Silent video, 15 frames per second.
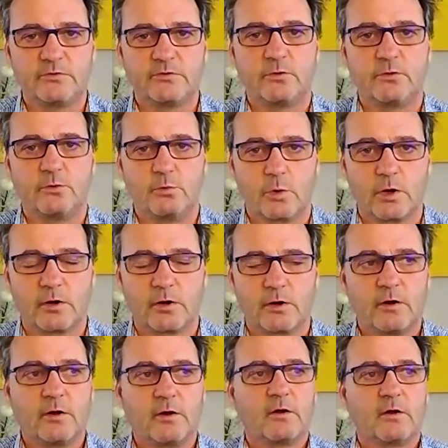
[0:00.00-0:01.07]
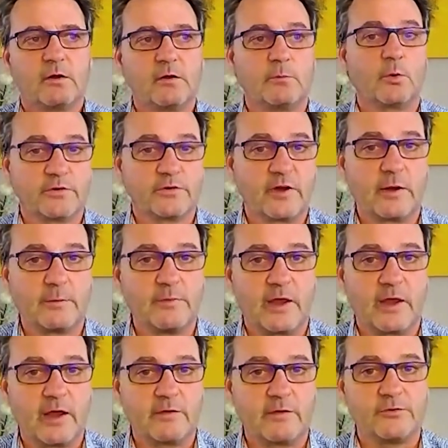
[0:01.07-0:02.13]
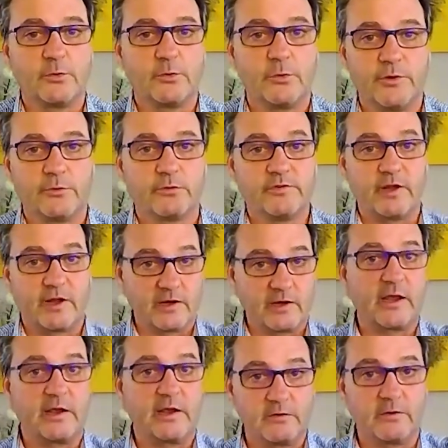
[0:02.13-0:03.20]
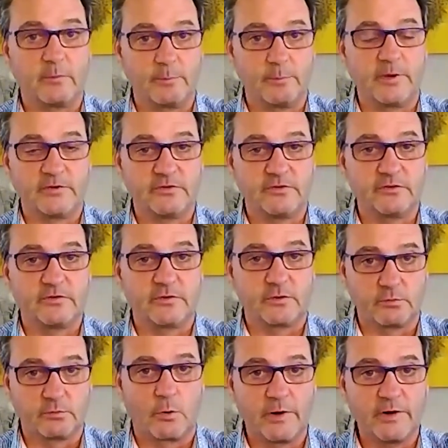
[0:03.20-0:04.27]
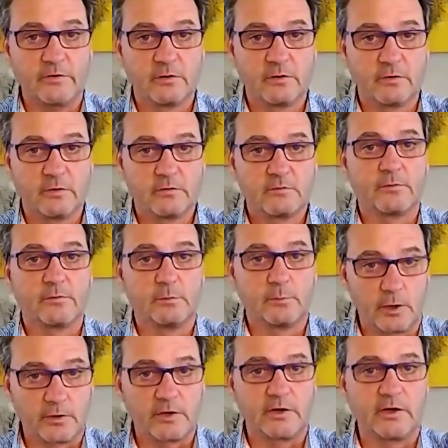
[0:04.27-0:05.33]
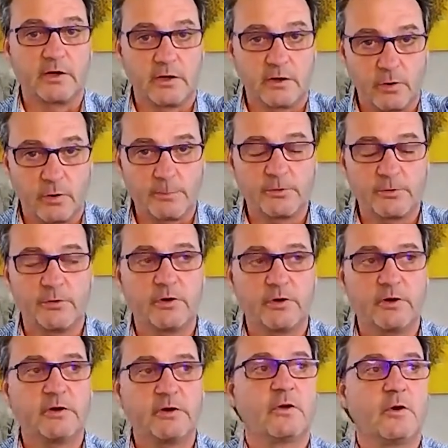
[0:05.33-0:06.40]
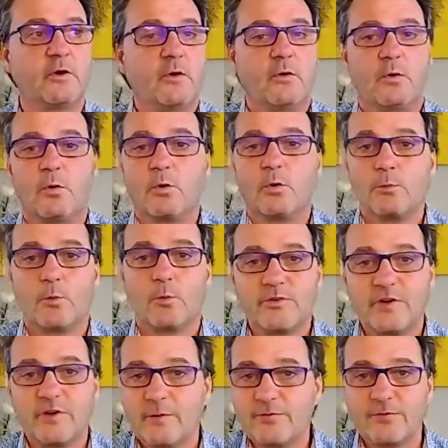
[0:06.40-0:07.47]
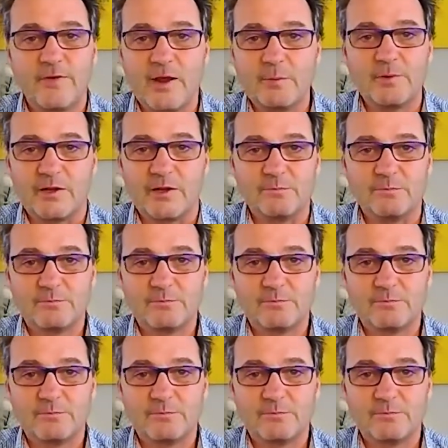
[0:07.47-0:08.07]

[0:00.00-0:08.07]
to work, the more time they have to either dedicate to the business and grow it for marketing and other opportunities, or more time for family.